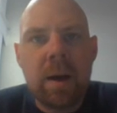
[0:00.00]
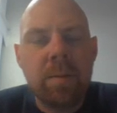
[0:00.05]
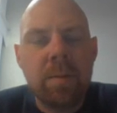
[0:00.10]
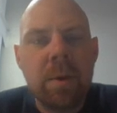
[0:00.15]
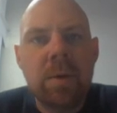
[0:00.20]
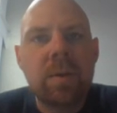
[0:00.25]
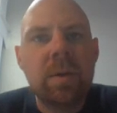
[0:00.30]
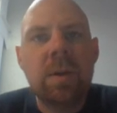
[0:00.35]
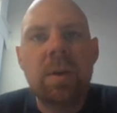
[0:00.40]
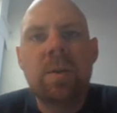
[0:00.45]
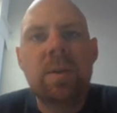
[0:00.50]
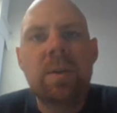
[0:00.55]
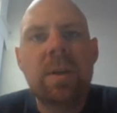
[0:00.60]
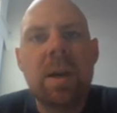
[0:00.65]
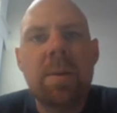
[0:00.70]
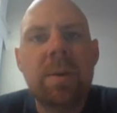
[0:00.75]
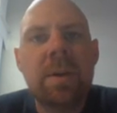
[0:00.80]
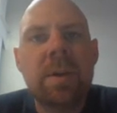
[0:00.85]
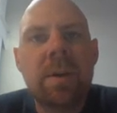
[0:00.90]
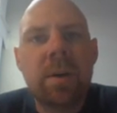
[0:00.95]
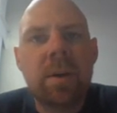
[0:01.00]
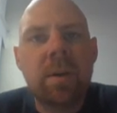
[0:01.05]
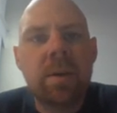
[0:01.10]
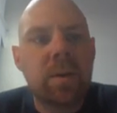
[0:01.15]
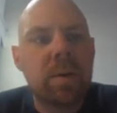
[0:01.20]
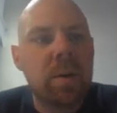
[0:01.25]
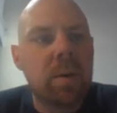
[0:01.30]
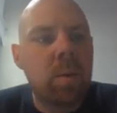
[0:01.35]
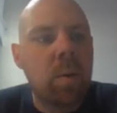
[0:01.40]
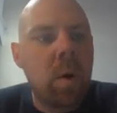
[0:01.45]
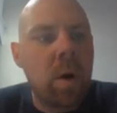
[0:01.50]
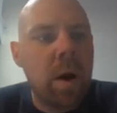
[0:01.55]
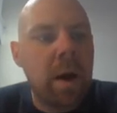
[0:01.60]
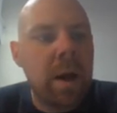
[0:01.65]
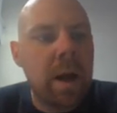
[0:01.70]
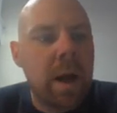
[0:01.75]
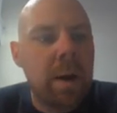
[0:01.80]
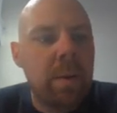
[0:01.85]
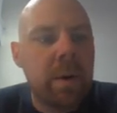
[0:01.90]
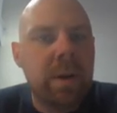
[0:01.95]
use any materials you
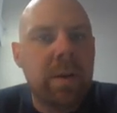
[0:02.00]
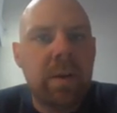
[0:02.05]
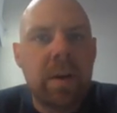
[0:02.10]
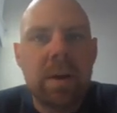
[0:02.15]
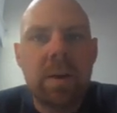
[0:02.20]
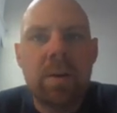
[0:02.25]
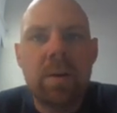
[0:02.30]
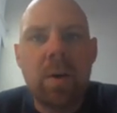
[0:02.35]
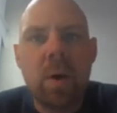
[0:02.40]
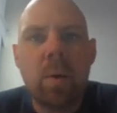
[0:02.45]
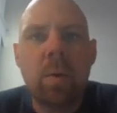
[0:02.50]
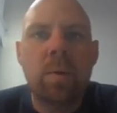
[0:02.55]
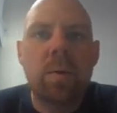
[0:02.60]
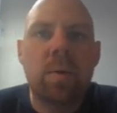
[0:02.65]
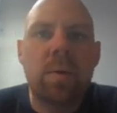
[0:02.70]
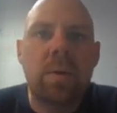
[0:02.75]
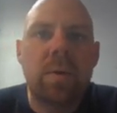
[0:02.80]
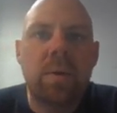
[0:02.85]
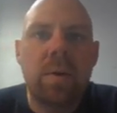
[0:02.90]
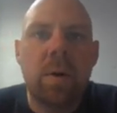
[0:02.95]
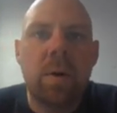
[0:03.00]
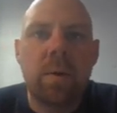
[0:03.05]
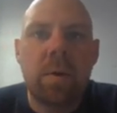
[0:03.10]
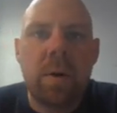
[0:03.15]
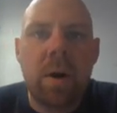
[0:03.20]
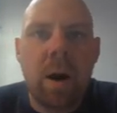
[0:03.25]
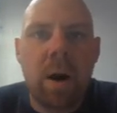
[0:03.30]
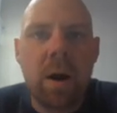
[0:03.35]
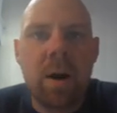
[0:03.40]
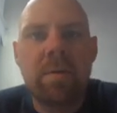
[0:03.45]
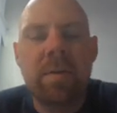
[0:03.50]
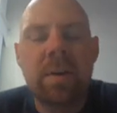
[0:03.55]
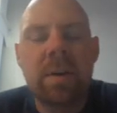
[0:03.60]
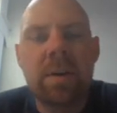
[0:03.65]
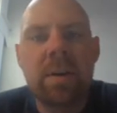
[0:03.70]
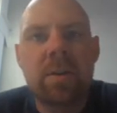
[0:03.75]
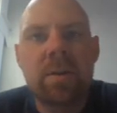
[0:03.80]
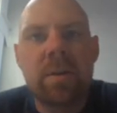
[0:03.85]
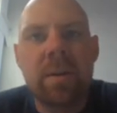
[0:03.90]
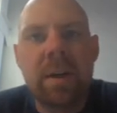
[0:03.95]
want. I would say don't carve
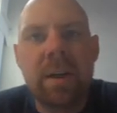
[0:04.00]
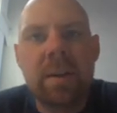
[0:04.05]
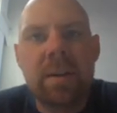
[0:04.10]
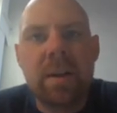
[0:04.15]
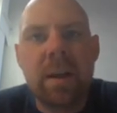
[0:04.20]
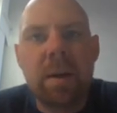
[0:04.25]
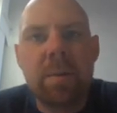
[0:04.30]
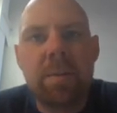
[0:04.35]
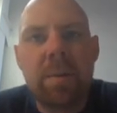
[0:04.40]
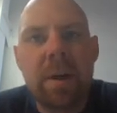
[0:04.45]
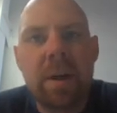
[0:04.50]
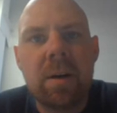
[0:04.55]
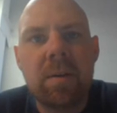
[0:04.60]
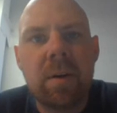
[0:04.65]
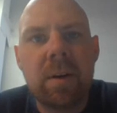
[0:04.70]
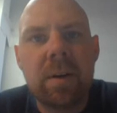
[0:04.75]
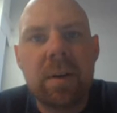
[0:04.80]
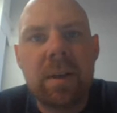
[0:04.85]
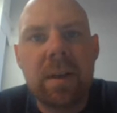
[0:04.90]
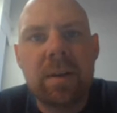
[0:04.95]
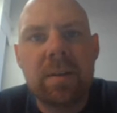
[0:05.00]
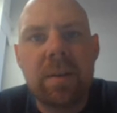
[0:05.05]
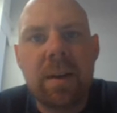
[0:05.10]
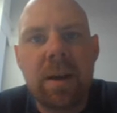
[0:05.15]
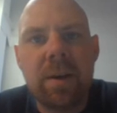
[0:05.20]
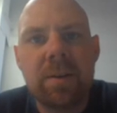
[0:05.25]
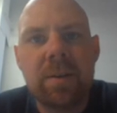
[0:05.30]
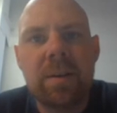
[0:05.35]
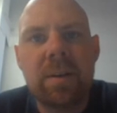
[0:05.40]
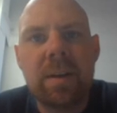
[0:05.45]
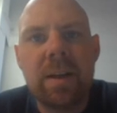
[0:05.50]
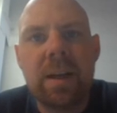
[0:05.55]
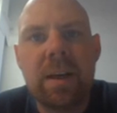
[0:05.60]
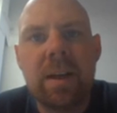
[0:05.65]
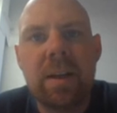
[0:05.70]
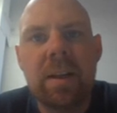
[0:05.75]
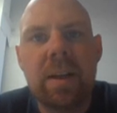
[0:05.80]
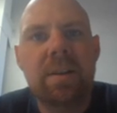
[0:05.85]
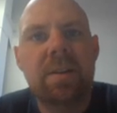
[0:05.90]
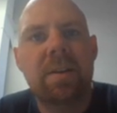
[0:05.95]
into trees like Peter von Tiesenhausen did,
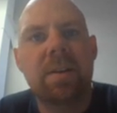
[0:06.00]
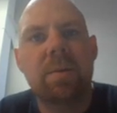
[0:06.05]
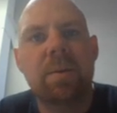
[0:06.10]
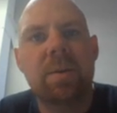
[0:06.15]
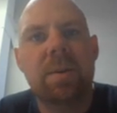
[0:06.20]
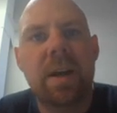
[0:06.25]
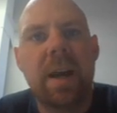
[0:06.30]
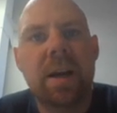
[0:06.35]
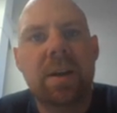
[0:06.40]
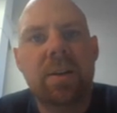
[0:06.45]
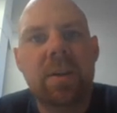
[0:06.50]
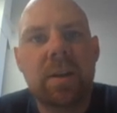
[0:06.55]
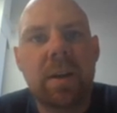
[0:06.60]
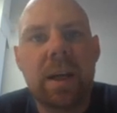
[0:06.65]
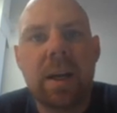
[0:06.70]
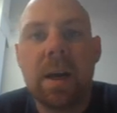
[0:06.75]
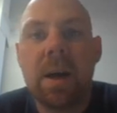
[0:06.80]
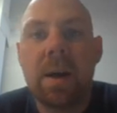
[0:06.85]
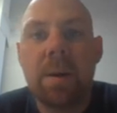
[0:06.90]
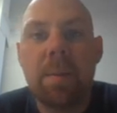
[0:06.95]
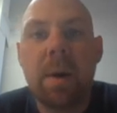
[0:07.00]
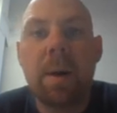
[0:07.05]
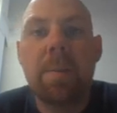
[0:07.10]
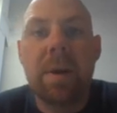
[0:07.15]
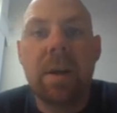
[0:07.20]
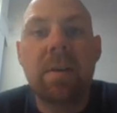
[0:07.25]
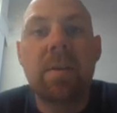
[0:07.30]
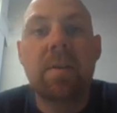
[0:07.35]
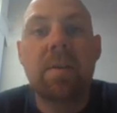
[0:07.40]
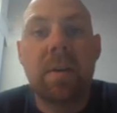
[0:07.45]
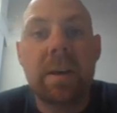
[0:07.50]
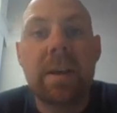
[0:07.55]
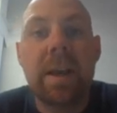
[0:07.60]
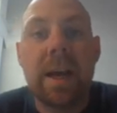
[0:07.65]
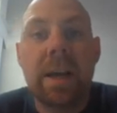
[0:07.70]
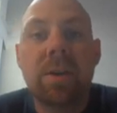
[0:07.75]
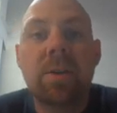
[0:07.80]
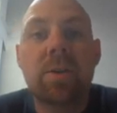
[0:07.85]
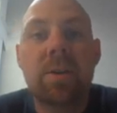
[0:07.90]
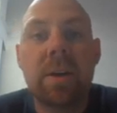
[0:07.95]
unless it was an actual, like a piece of a
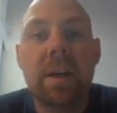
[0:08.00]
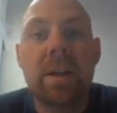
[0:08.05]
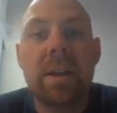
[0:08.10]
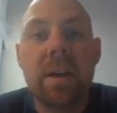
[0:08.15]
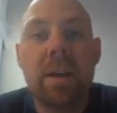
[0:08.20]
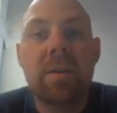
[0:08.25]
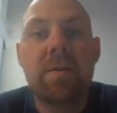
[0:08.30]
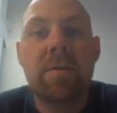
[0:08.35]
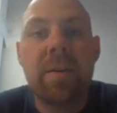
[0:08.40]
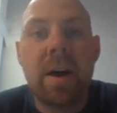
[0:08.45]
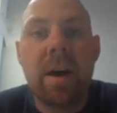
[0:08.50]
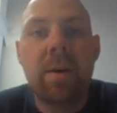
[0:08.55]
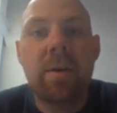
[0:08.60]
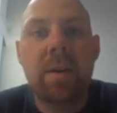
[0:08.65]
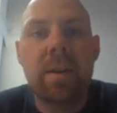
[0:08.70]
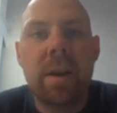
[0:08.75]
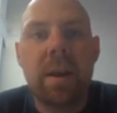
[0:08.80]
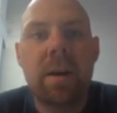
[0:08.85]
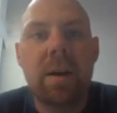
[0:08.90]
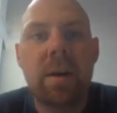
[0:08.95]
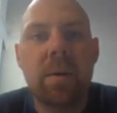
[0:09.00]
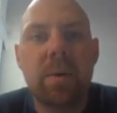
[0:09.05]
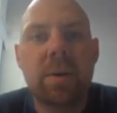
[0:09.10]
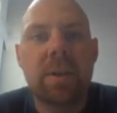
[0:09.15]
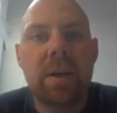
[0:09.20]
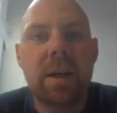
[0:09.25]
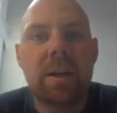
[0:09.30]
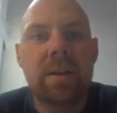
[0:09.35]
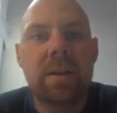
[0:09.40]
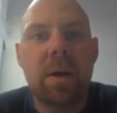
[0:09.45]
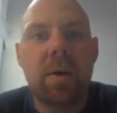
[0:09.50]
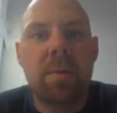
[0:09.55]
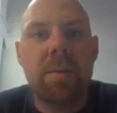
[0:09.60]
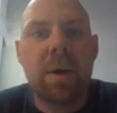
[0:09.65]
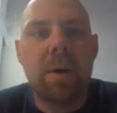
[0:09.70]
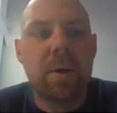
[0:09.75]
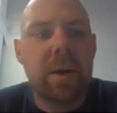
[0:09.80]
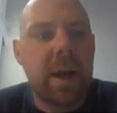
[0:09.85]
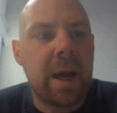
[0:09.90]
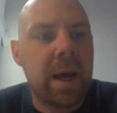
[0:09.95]
dead tree that you found, and then in which case that would
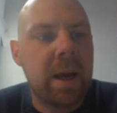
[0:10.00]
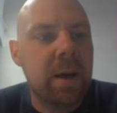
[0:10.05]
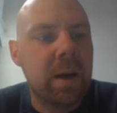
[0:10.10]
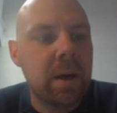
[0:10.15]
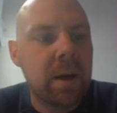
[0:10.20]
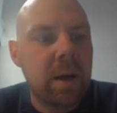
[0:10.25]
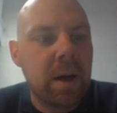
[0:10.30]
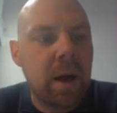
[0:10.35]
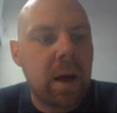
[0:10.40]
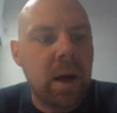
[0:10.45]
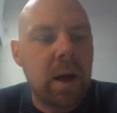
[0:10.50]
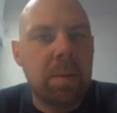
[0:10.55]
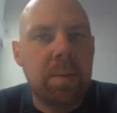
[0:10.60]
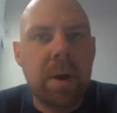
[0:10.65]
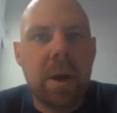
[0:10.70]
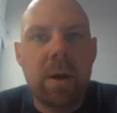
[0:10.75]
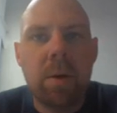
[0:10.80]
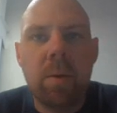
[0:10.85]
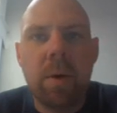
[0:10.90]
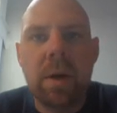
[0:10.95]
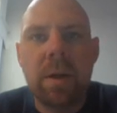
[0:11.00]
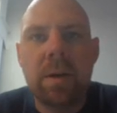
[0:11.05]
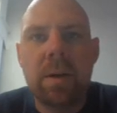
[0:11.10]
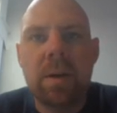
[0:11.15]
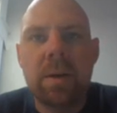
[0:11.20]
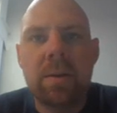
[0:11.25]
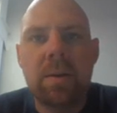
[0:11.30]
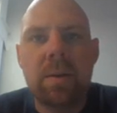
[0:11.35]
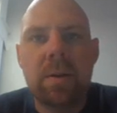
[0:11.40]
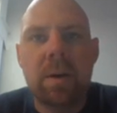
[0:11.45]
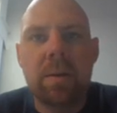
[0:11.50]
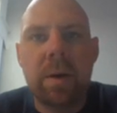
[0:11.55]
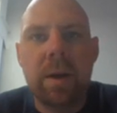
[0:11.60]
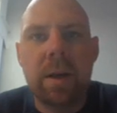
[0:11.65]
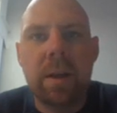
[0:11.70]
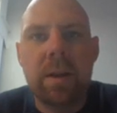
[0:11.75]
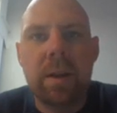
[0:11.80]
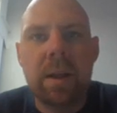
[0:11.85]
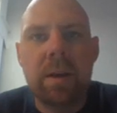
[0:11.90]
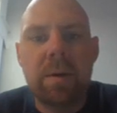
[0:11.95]
be okay. But I don't want you to disturb
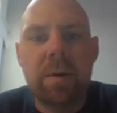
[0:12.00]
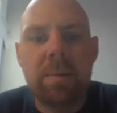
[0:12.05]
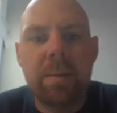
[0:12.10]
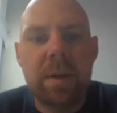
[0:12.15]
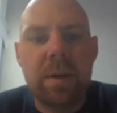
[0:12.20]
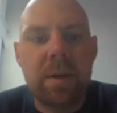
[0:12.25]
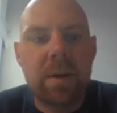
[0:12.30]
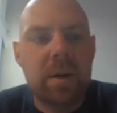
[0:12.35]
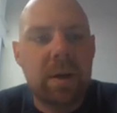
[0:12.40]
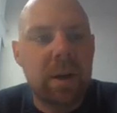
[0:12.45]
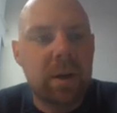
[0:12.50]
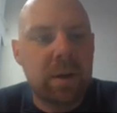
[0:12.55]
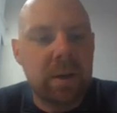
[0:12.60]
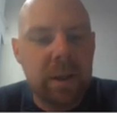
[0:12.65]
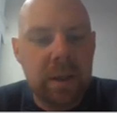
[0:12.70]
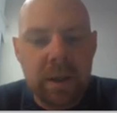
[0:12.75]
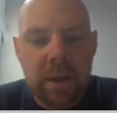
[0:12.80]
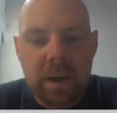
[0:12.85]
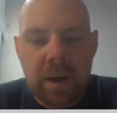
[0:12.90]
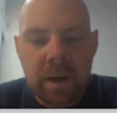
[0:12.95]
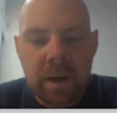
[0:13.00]
any living material.